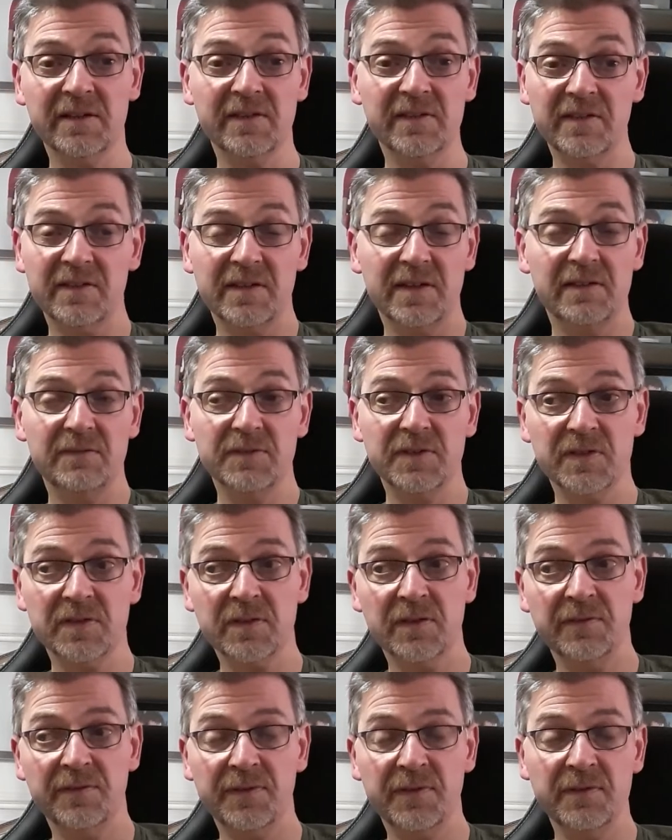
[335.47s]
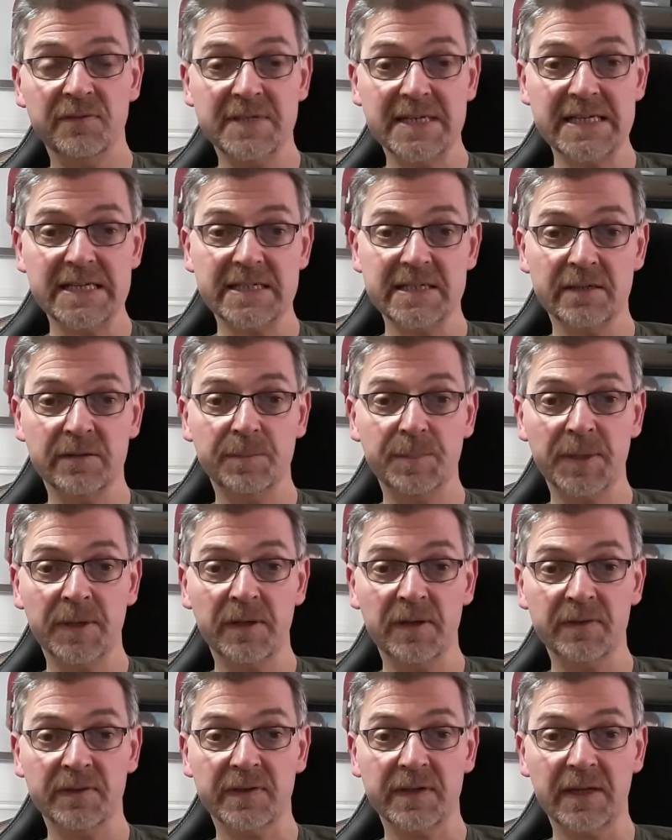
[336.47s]
As I say, I've just got a few detail
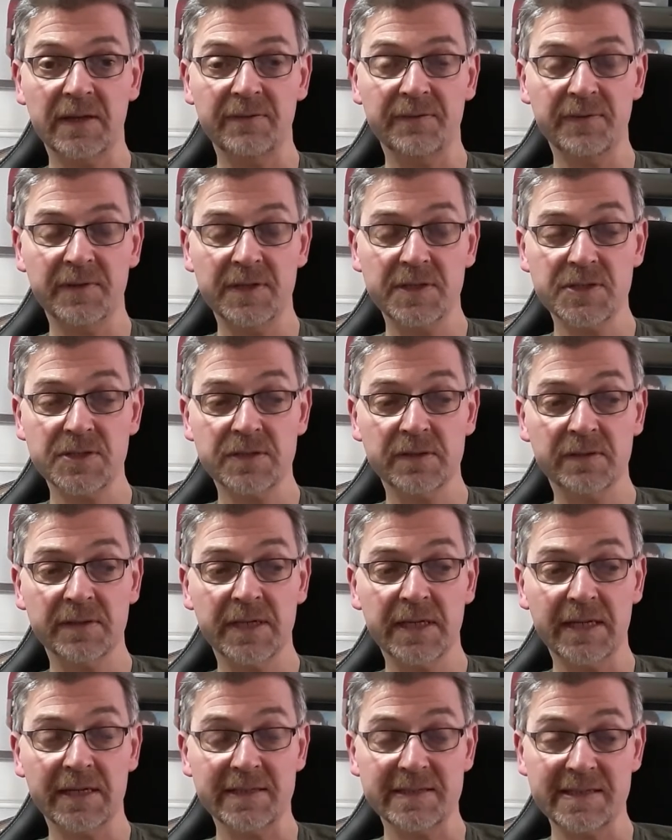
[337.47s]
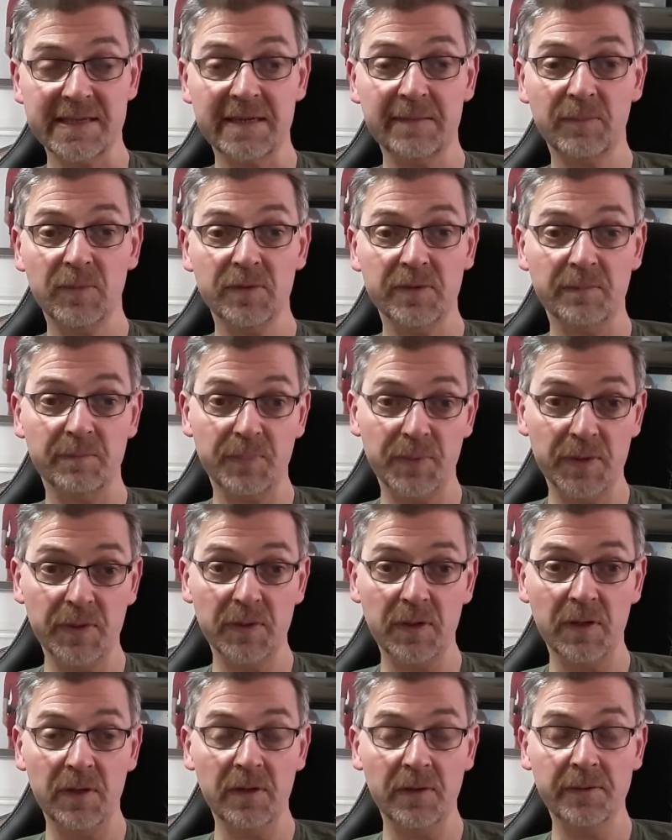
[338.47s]
parts to get finished on it and assembled and put
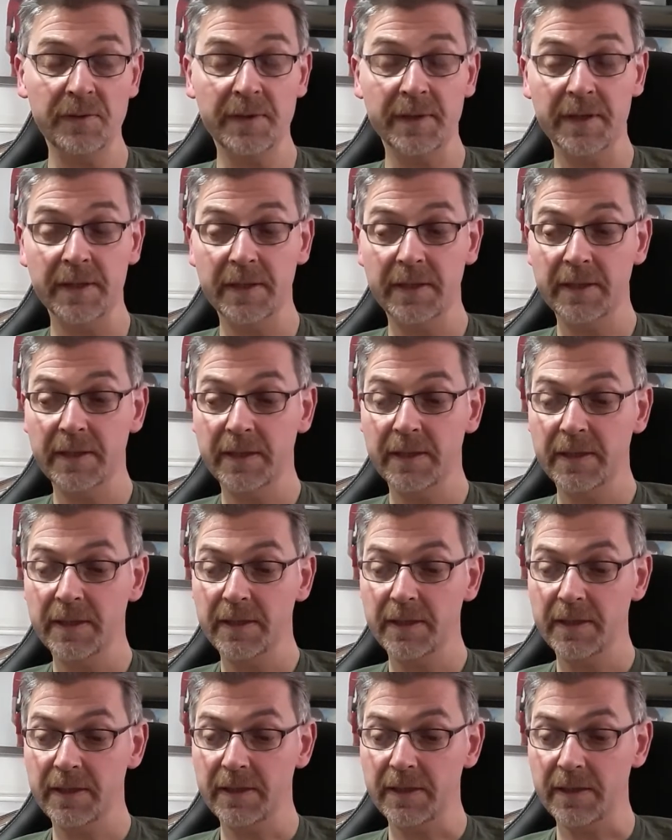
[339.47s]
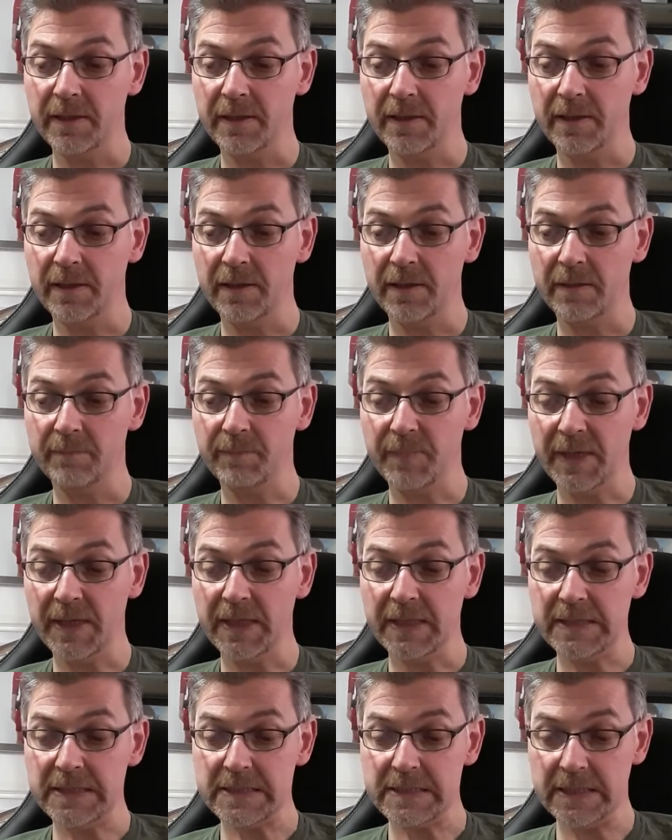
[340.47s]
on and
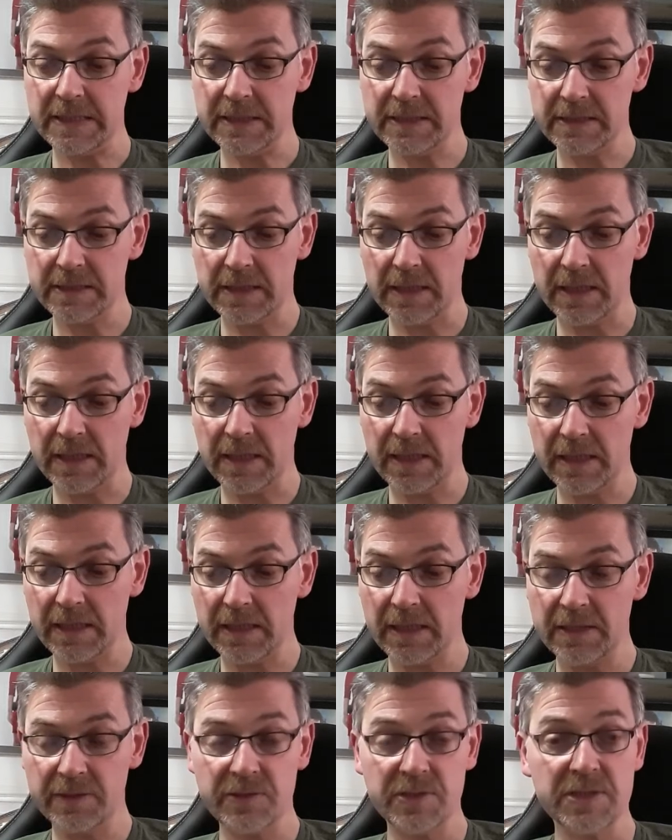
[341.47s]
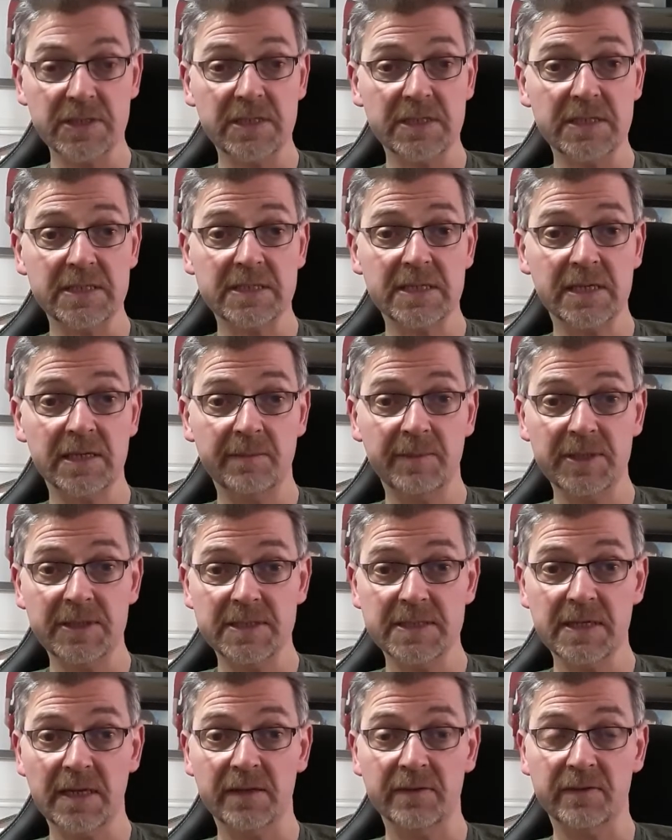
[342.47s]
painted, and then she's going to be
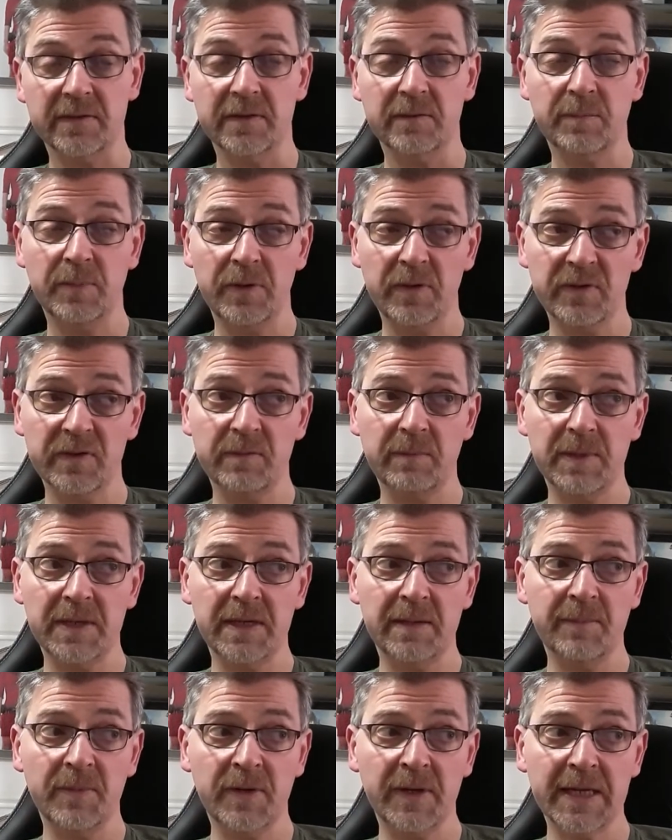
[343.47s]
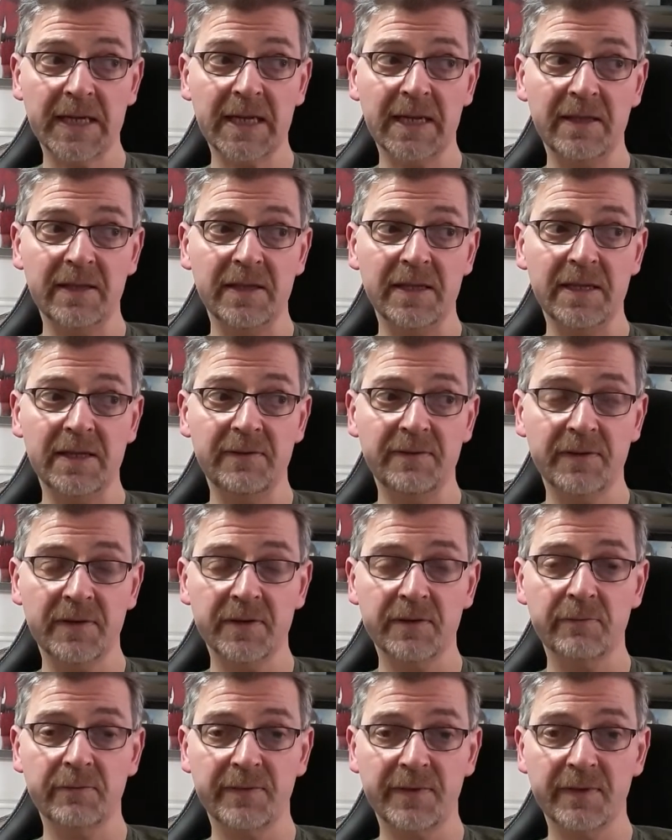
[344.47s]
done. So possibly I might get the
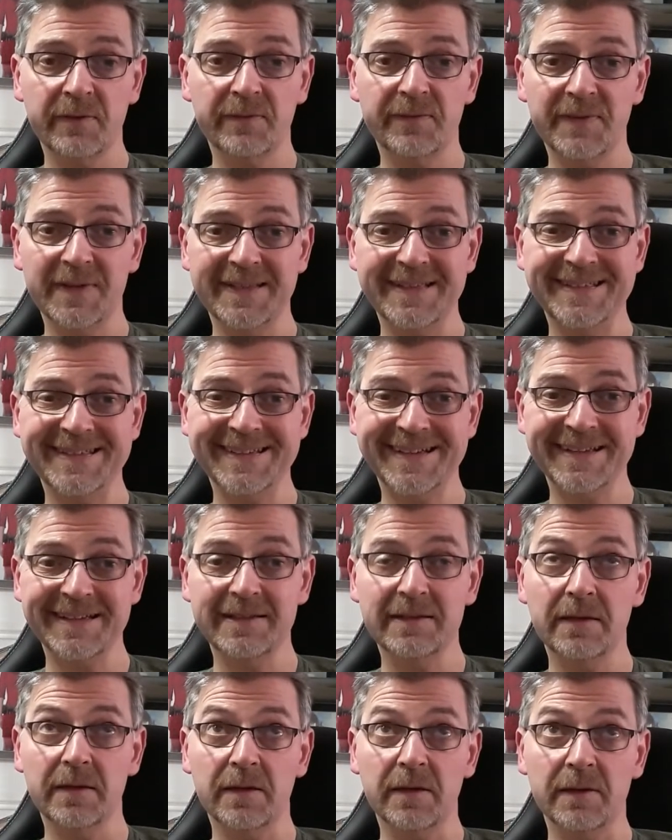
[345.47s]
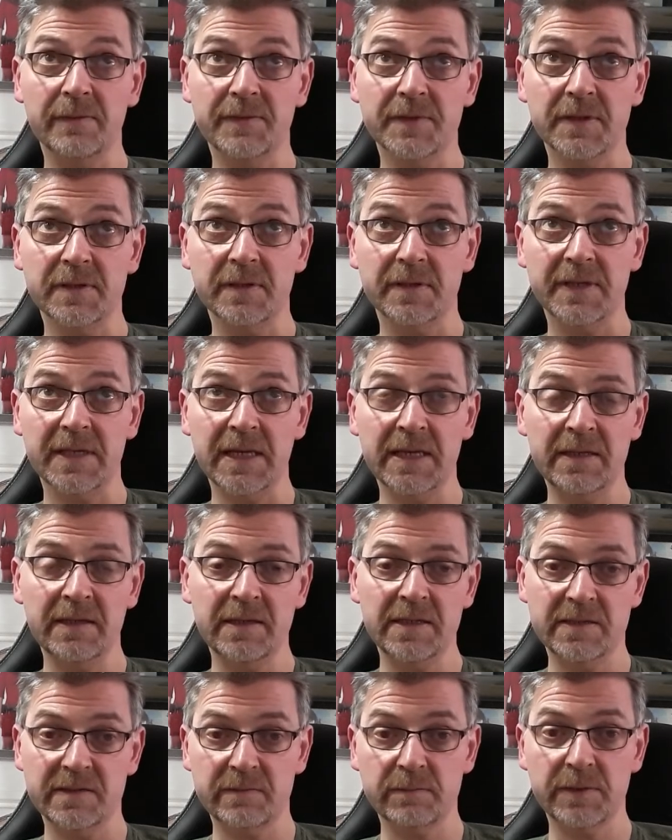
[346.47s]
final reveal vid done either the end of
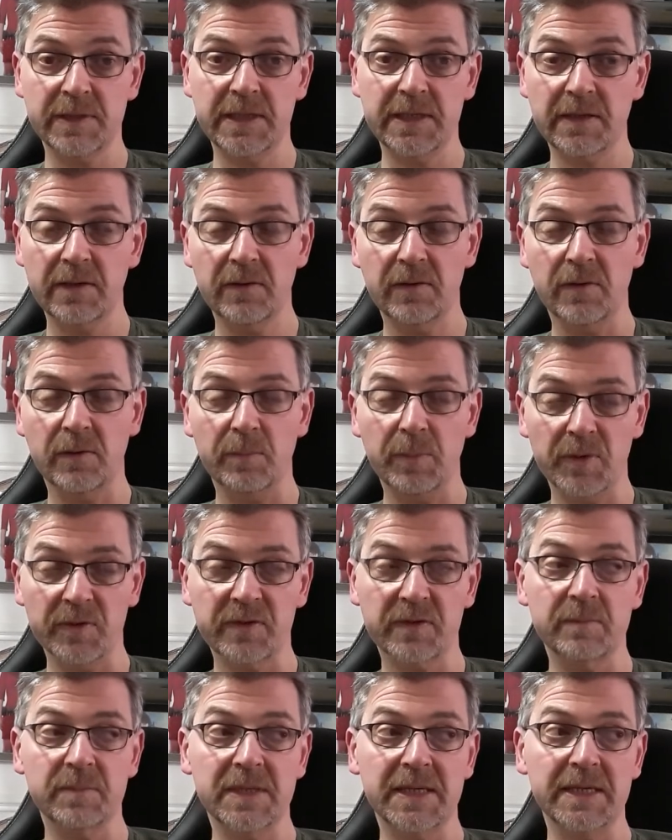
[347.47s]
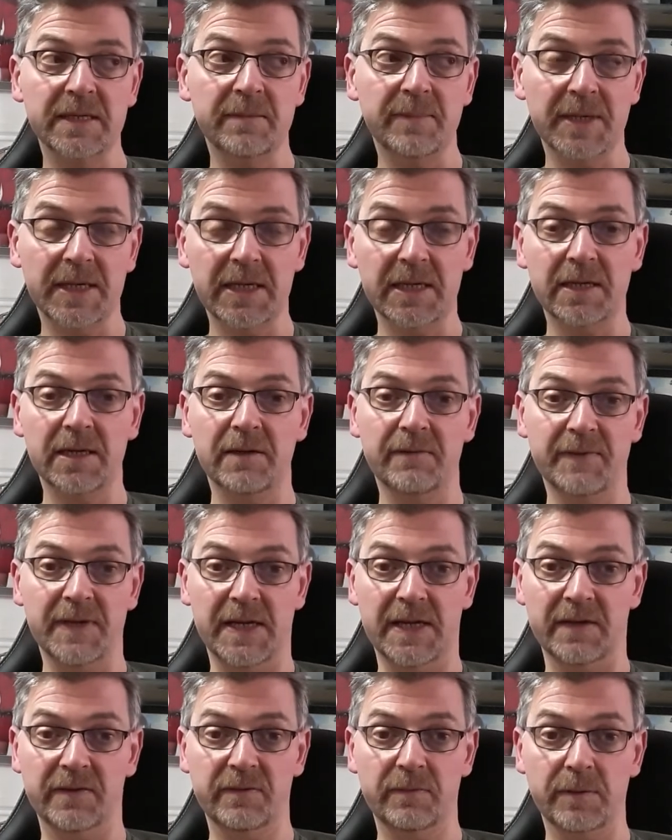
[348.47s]
this week or possibly the beginning of
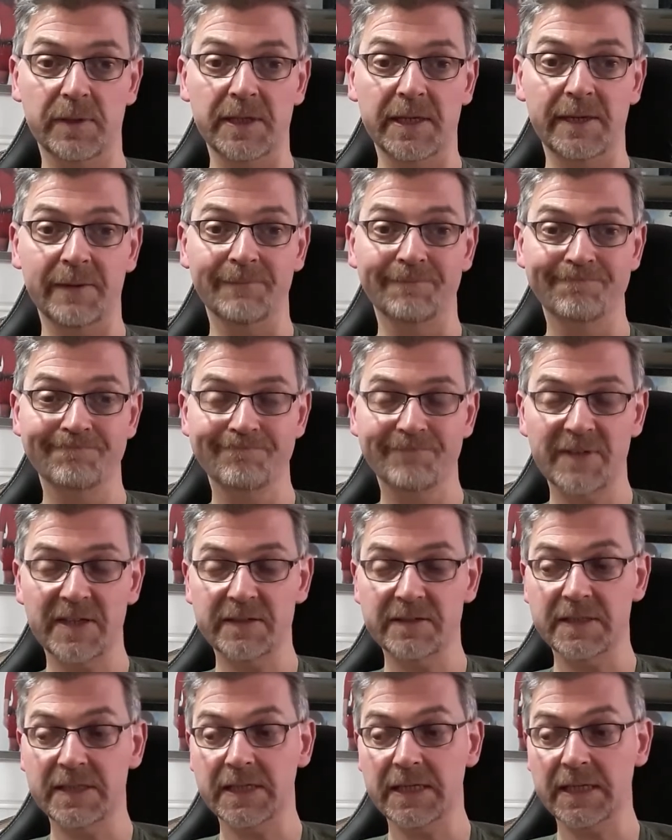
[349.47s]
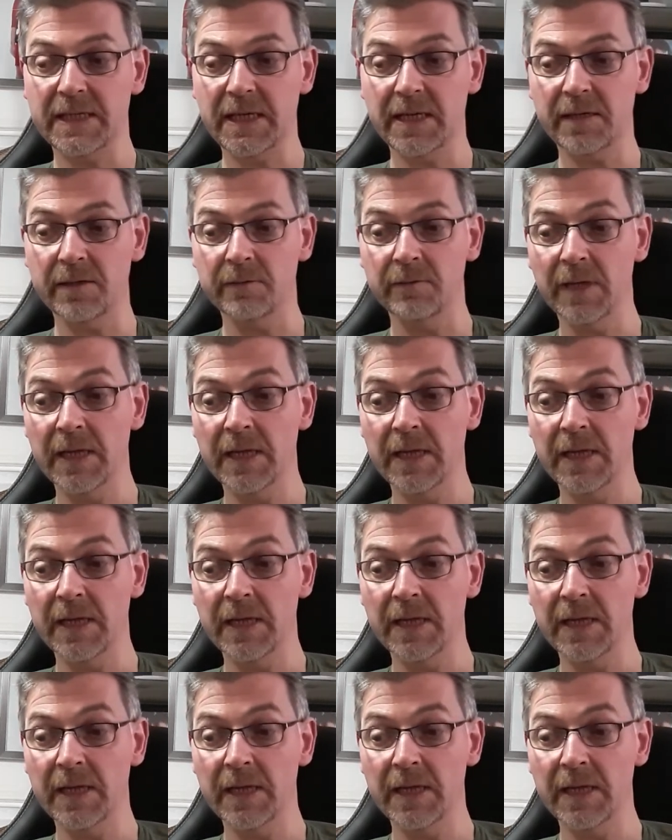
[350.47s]
next week. So there you go.